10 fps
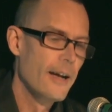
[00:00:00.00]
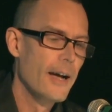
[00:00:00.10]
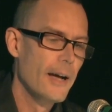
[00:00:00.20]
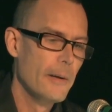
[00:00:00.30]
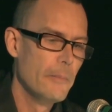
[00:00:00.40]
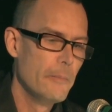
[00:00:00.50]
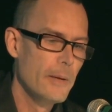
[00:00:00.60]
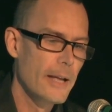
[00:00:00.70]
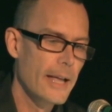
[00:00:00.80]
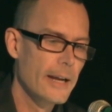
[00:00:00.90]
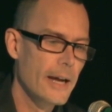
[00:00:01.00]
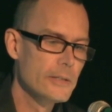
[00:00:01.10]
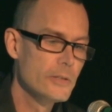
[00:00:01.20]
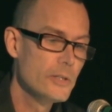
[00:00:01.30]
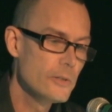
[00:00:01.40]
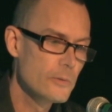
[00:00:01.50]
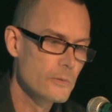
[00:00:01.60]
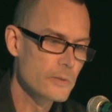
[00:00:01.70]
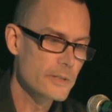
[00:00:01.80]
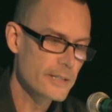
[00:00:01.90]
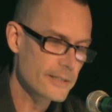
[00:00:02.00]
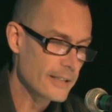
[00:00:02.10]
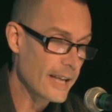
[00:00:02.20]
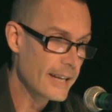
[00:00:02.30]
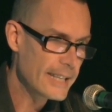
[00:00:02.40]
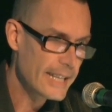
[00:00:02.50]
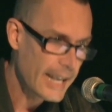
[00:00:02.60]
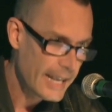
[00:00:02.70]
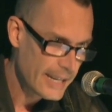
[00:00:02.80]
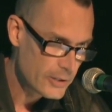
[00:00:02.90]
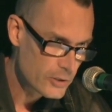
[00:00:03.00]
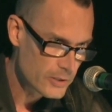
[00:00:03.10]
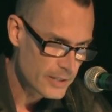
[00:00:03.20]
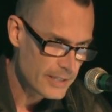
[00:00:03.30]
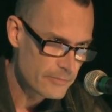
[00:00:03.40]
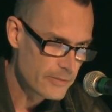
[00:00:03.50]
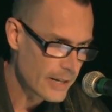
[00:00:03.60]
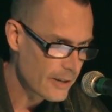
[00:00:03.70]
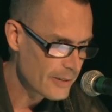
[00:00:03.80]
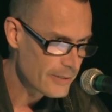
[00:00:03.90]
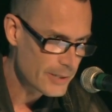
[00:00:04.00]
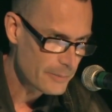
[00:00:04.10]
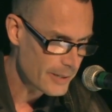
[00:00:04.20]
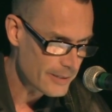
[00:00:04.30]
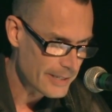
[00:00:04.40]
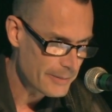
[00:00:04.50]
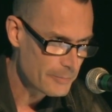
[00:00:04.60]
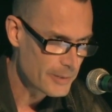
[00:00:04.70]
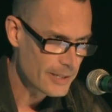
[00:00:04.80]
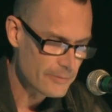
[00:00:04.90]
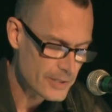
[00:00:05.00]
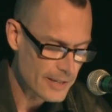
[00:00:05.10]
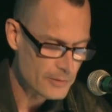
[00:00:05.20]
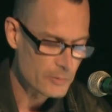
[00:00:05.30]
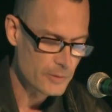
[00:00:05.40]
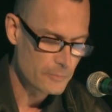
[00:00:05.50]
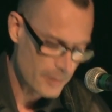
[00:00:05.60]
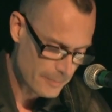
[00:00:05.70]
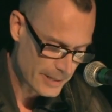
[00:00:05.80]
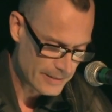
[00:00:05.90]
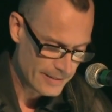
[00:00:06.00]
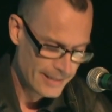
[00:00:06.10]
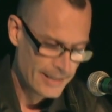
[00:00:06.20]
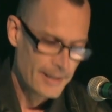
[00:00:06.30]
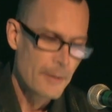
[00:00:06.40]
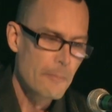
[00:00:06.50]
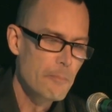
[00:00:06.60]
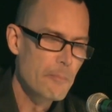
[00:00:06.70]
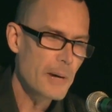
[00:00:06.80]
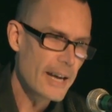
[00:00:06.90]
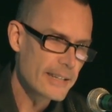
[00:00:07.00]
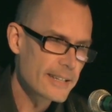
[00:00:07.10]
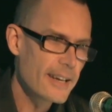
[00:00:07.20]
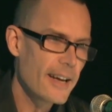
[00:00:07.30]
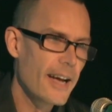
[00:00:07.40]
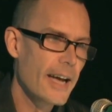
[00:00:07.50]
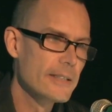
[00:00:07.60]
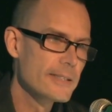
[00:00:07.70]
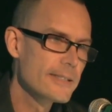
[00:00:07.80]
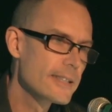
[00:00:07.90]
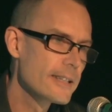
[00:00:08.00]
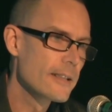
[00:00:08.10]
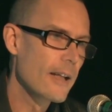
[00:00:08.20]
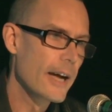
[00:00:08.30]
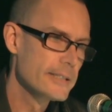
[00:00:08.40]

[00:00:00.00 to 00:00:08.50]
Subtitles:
And I do still occasionally, very, very rarely, will have sex with a woman. But I still